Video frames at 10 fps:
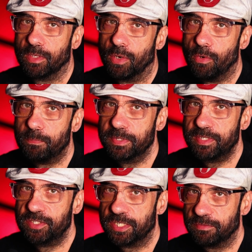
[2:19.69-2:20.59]
open the
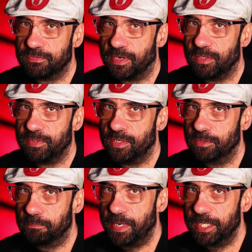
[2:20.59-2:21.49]
JSON file with
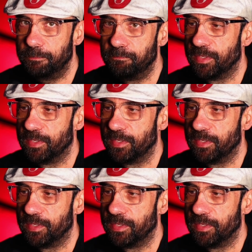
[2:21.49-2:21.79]
Notepad,